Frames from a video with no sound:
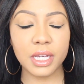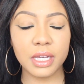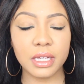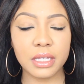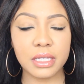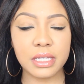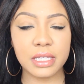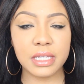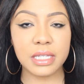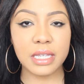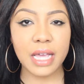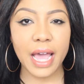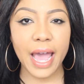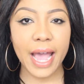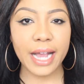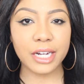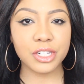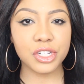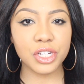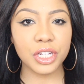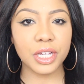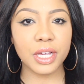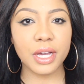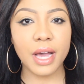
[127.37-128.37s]
it's
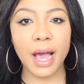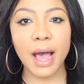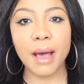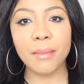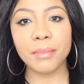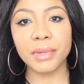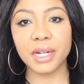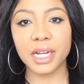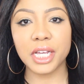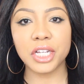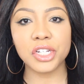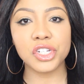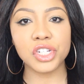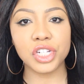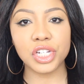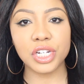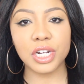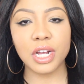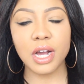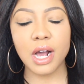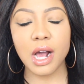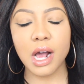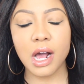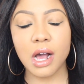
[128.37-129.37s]
actually a combination